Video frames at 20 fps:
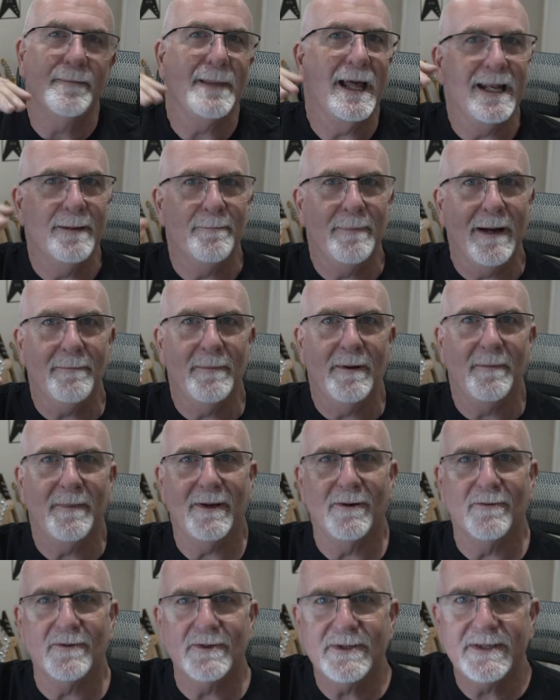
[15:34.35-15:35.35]
And the
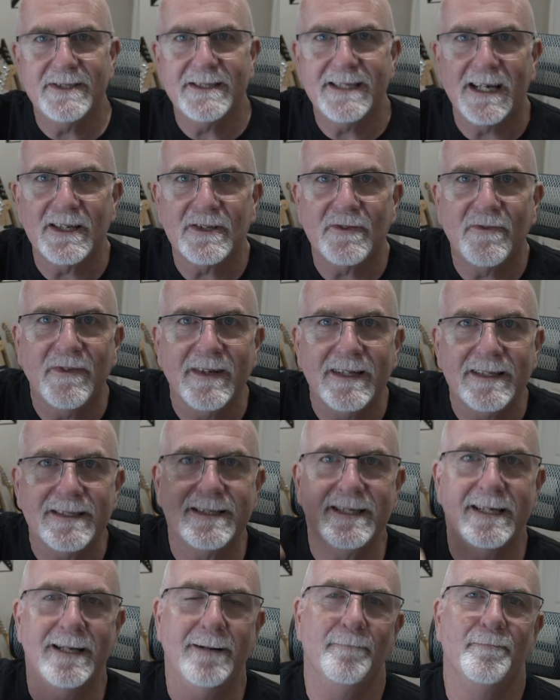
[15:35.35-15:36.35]
Batmobile just
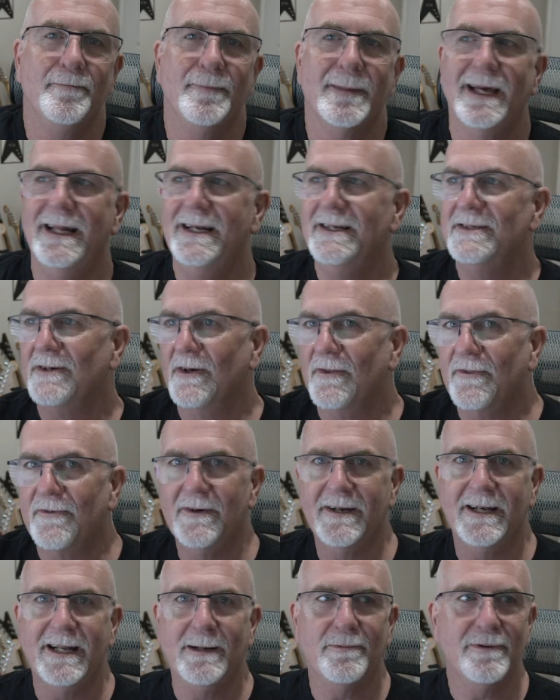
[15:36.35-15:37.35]
fits in. And he's got
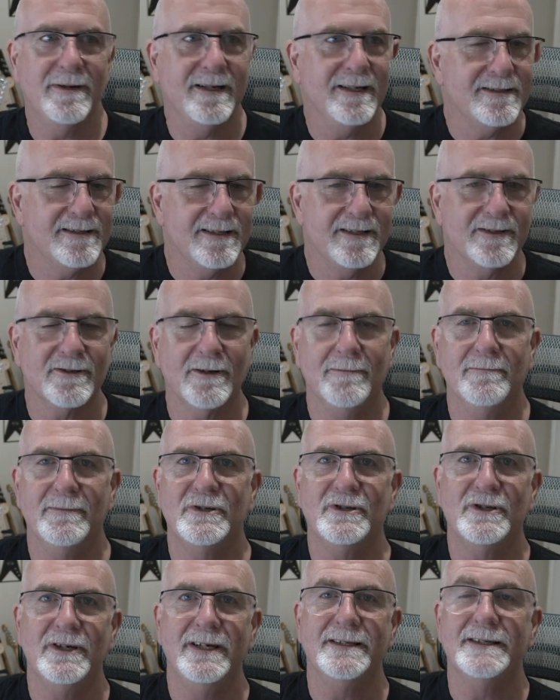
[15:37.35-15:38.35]
3D printers and he's got
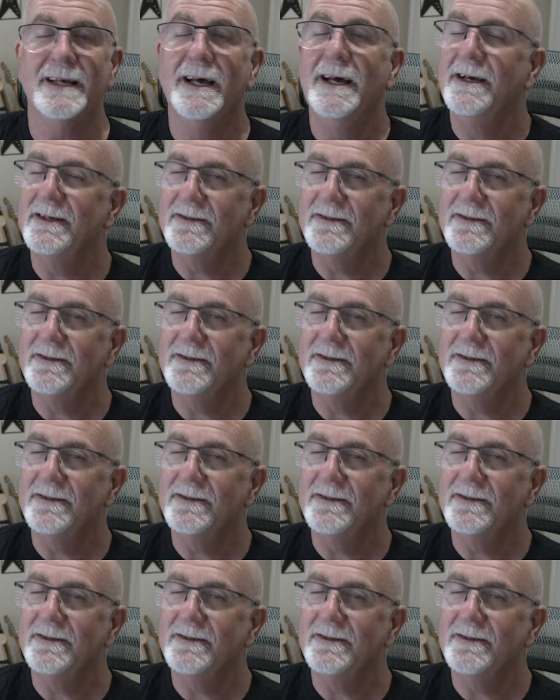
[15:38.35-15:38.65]
machines.